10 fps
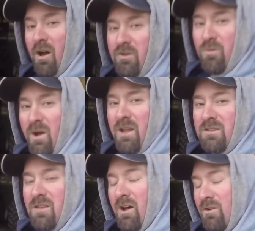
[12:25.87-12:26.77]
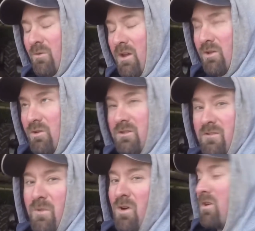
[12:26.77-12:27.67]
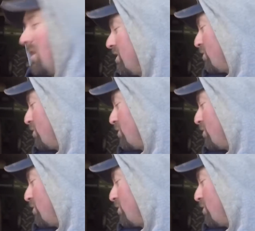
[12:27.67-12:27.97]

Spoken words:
hundredweights, hundredweight units of milk in